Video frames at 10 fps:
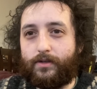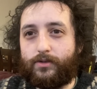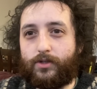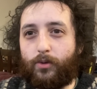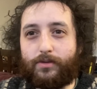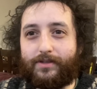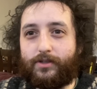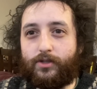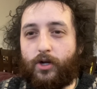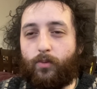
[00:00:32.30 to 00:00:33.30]
don't
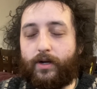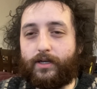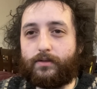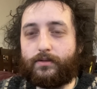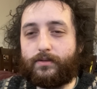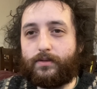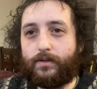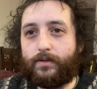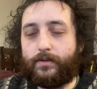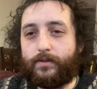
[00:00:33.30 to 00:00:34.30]
you don't want to
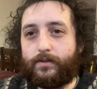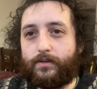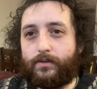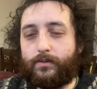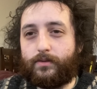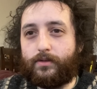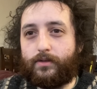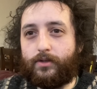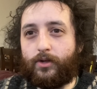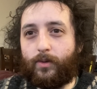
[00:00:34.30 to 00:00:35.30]

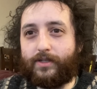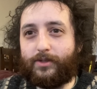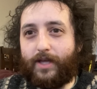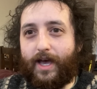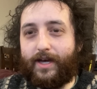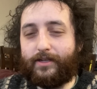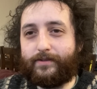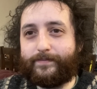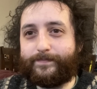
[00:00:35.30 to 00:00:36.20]
you don't want to do that